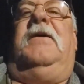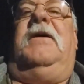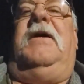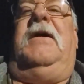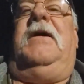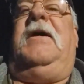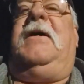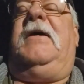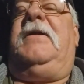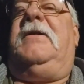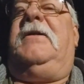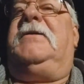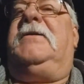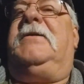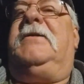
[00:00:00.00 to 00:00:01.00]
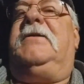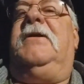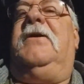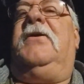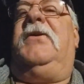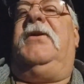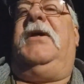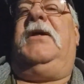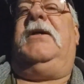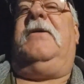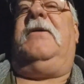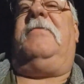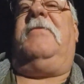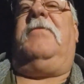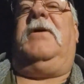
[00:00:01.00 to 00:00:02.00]
And until then,
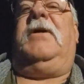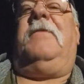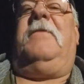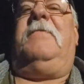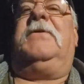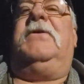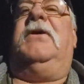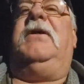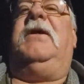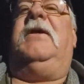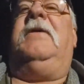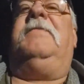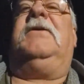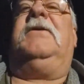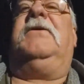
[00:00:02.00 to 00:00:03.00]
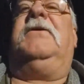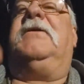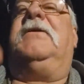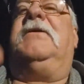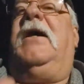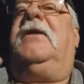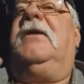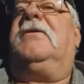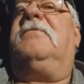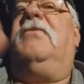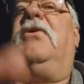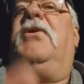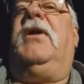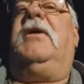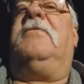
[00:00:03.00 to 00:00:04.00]
everyone, have a good evening, good night, good
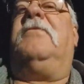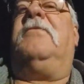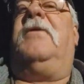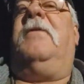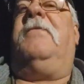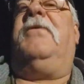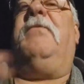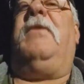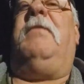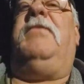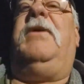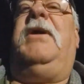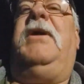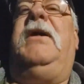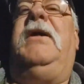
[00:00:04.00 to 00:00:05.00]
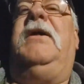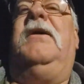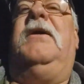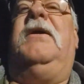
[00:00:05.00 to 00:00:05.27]
morning, wherever you may be.